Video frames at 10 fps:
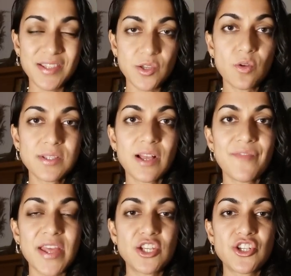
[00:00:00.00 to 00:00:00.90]
soul self
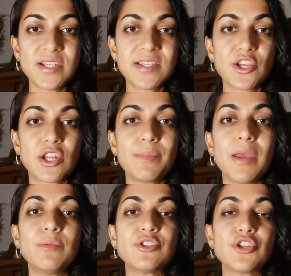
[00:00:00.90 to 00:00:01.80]
energy isn't going to be
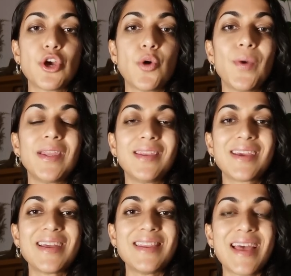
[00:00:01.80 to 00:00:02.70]
able to go in and
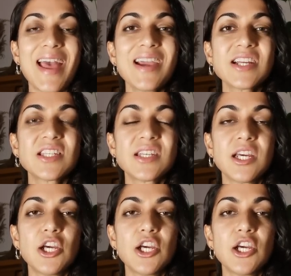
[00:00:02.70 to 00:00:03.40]
connect